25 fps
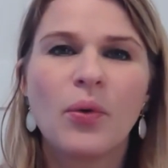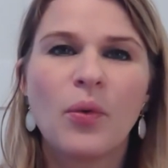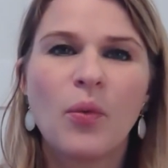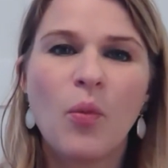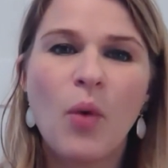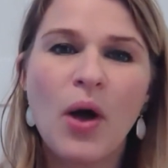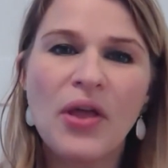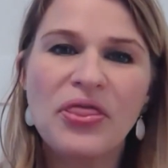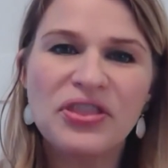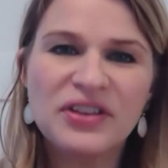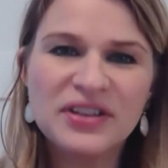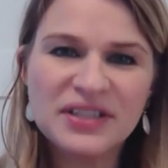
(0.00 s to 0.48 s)

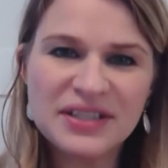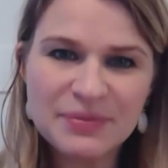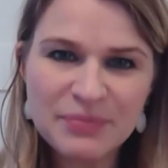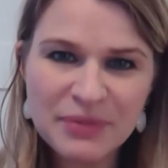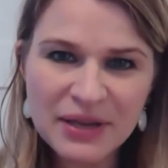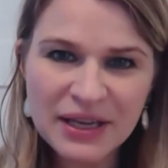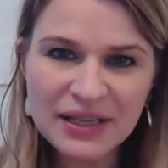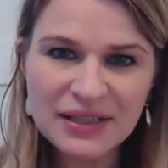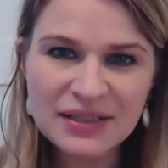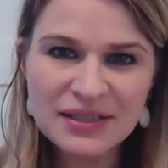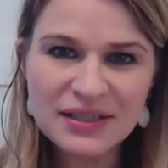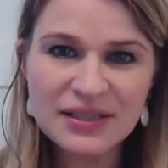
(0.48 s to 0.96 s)
What this
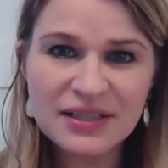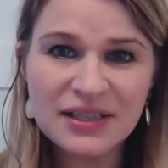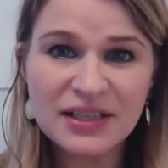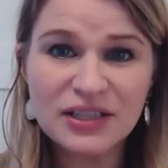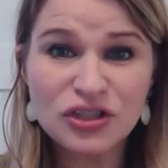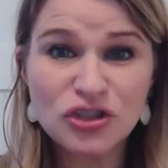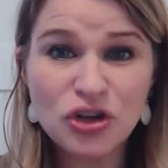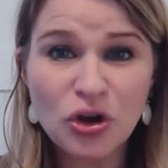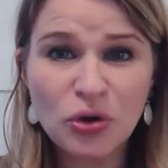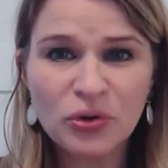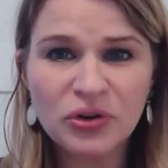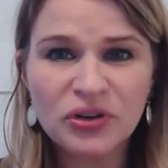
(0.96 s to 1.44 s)
means is that
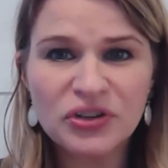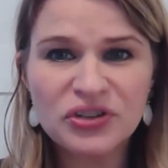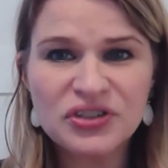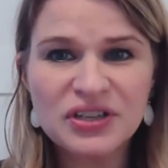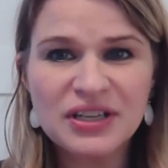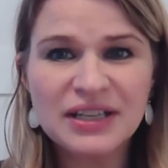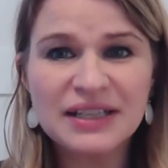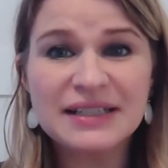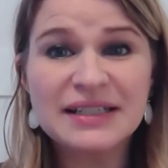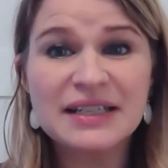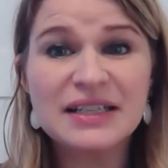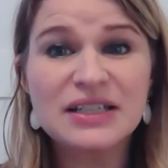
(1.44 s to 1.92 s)
donors
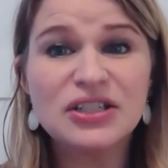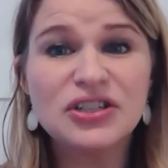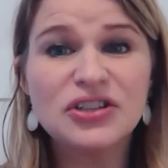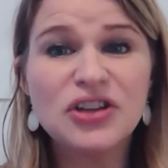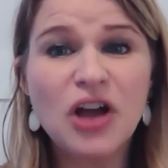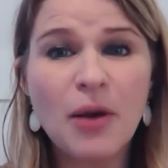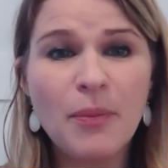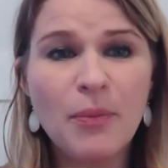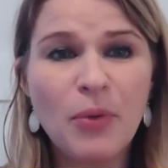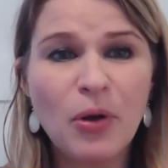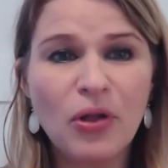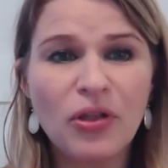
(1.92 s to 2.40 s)
need to
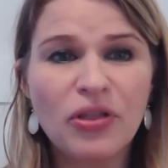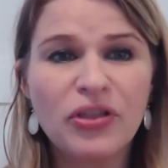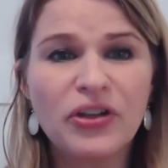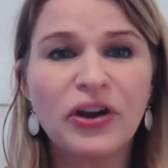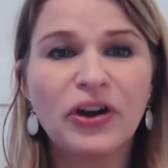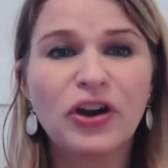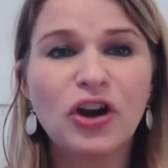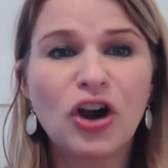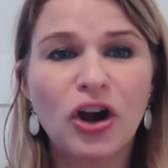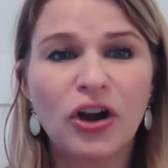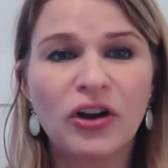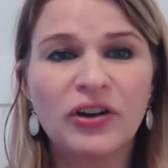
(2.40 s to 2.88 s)
double
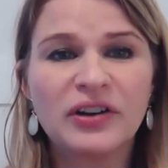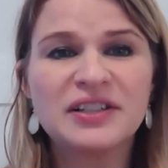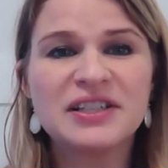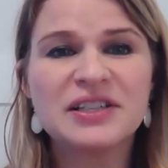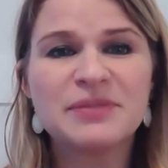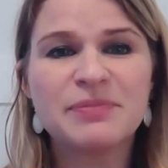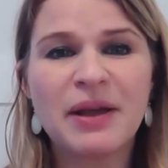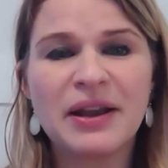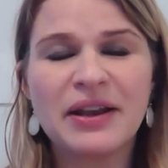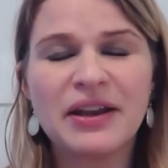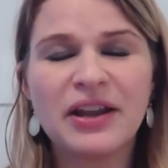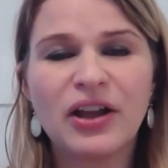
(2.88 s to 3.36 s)
their current
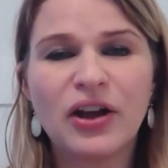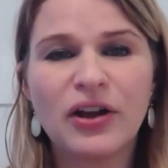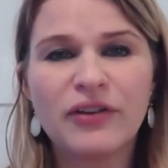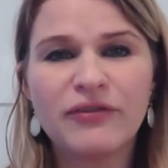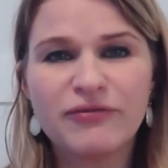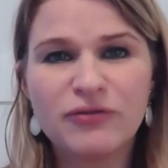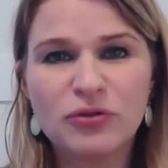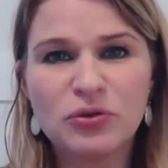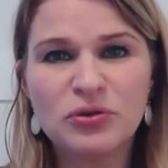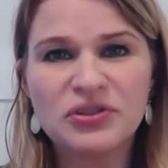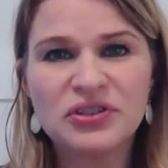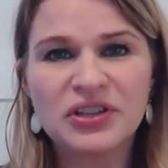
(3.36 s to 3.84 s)
spending on
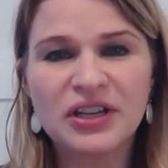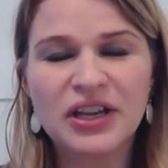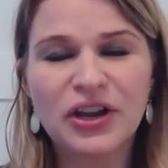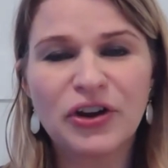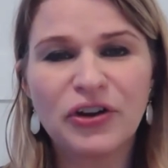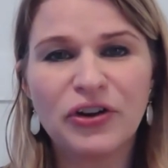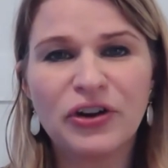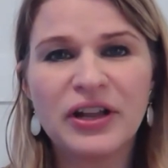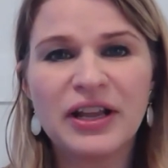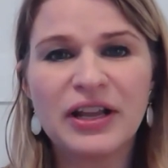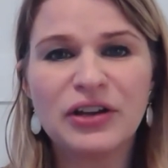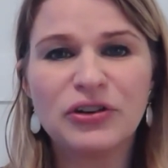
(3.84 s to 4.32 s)
food
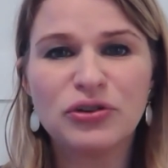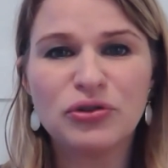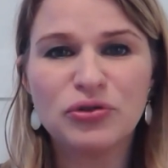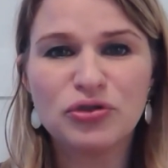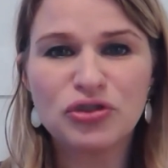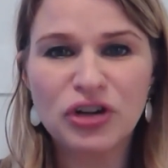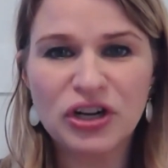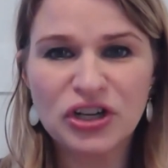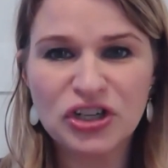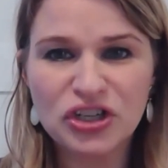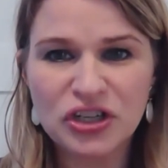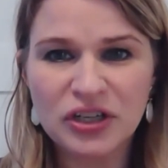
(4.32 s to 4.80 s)
security and
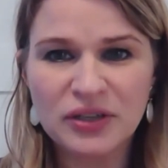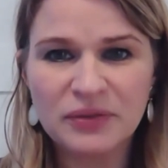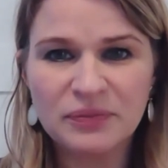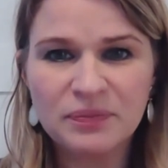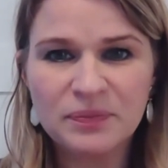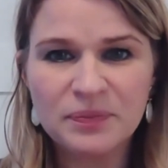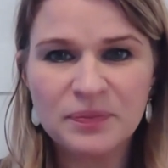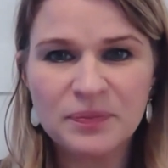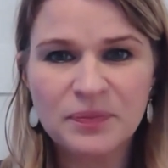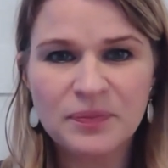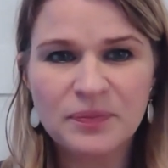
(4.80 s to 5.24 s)
nutrition.